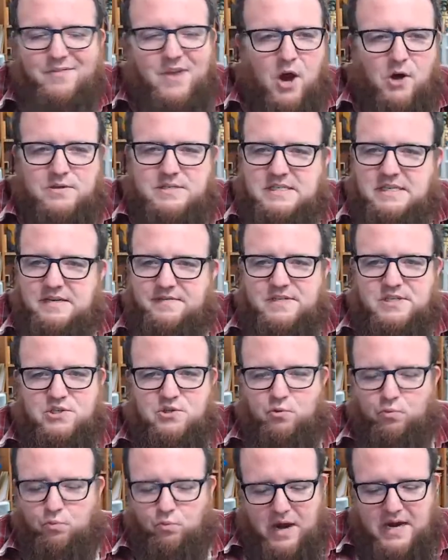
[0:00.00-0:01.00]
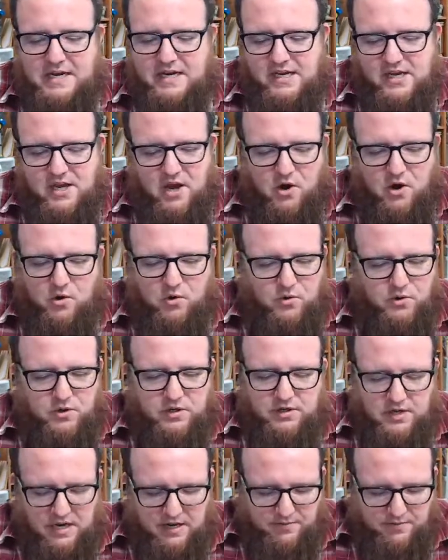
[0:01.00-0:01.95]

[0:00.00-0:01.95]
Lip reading: No, see, if it's the radio,